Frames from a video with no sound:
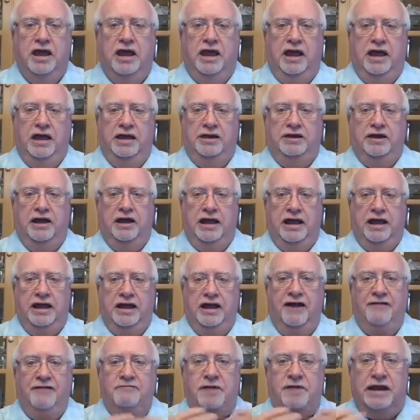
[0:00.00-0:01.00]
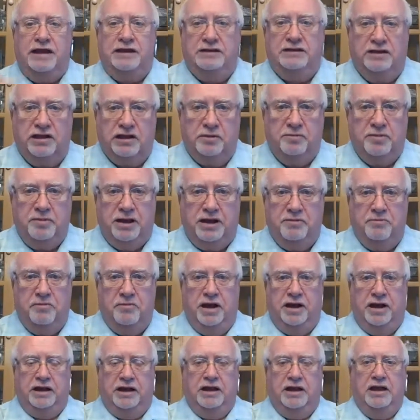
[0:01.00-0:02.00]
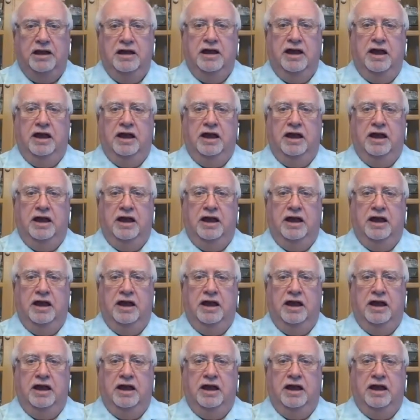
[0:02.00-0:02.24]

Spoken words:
And I've made a little bit of money.